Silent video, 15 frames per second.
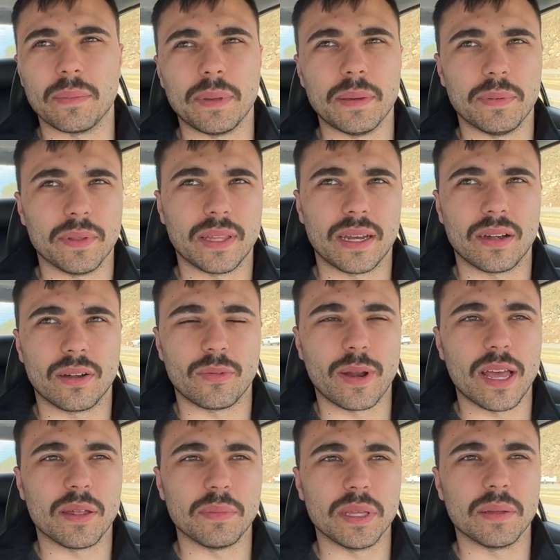of people that are
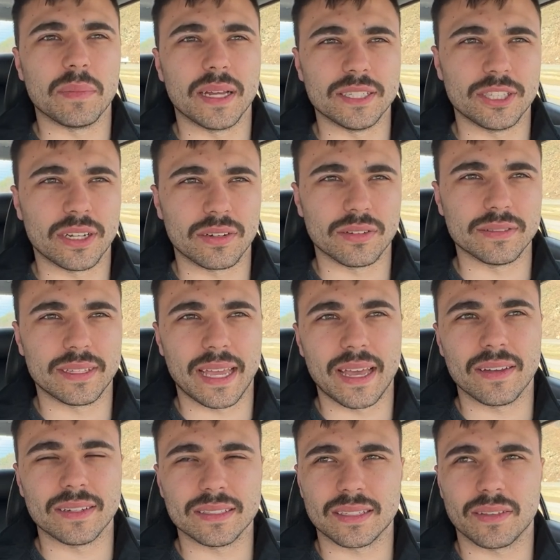around me in my general
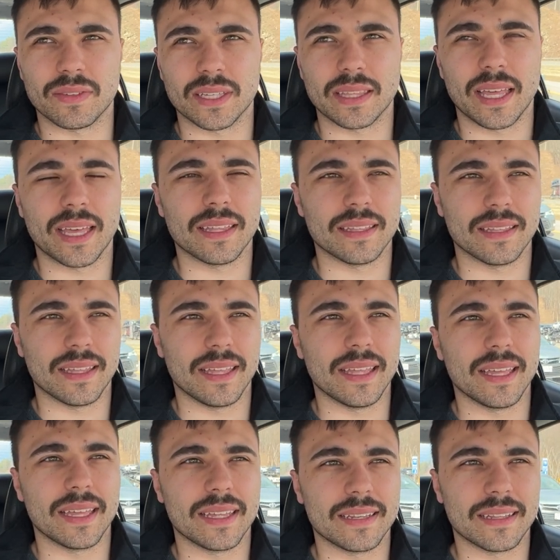town and stuff like that,
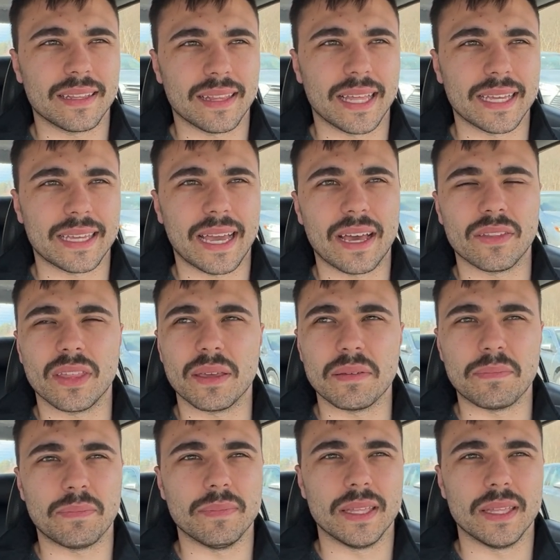and like how they